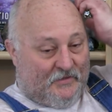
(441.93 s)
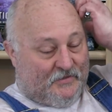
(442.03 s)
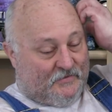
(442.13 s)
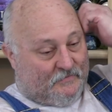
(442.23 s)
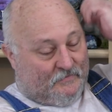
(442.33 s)

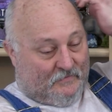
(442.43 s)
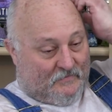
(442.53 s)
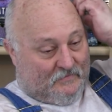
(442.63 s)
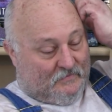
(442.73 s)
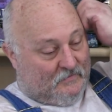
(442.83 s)
it's
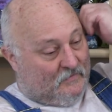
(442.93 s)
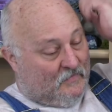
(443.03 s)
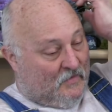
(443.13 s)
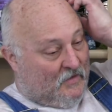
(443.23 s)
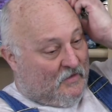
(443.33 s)

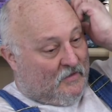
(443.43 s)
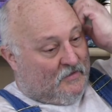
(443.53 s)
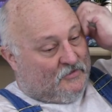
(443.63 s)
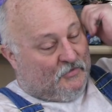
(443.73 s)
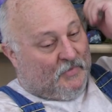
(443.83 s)

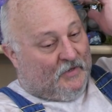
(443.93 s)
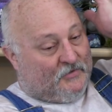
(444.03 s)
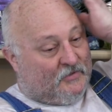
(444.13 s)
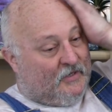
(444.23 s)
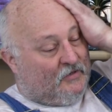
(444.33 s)
it's
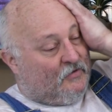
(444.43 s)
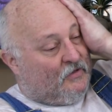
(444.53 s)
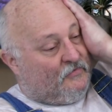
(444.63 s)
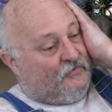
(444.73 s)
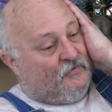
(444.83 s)
about to take
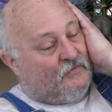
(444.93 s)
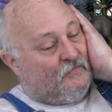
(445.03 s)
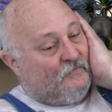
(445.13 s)
off.